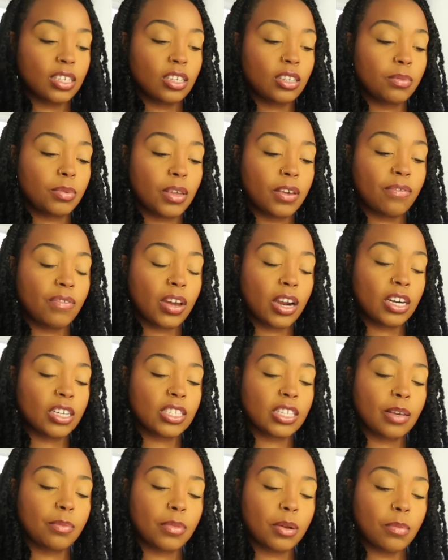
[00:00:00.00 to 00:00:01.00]
could be a fire
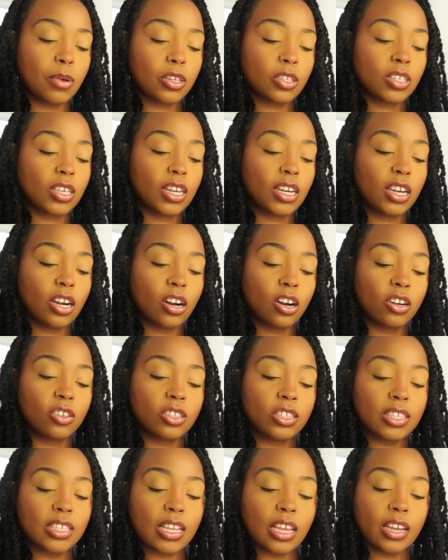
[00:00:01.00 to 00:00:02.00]
sign but i'm also getting an
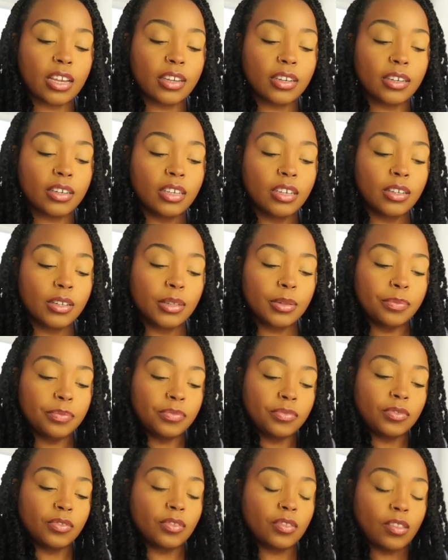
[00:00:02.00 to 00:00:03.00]
earth sign
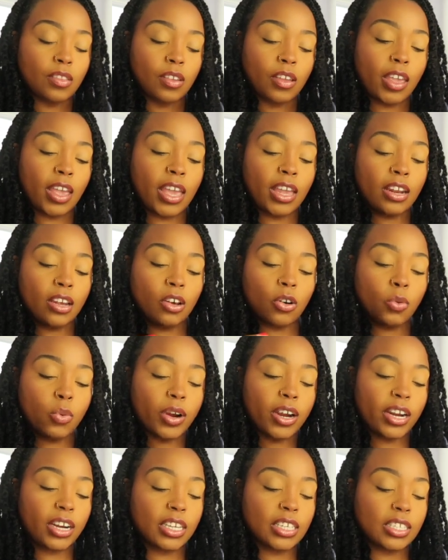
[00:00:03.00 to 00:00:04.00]
and
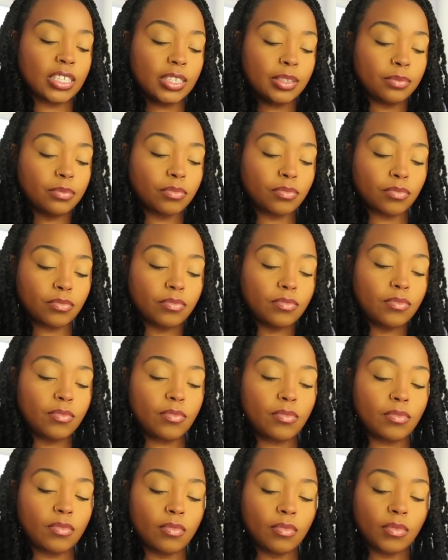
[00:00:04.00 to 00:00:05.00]
aquarius
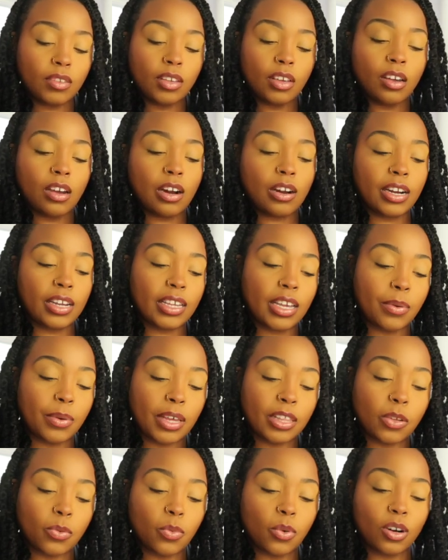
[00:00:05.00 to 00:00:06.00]
all right yeah we
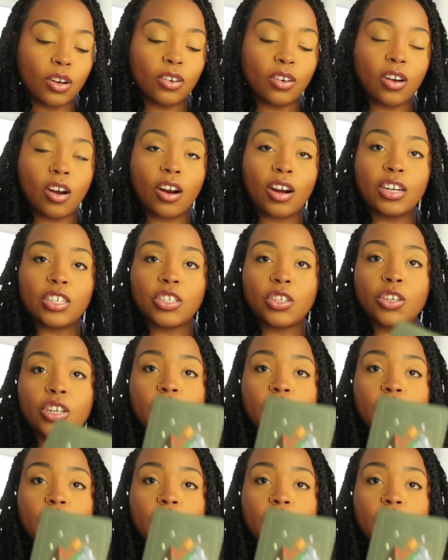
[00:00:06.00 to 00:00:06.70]
got the world card so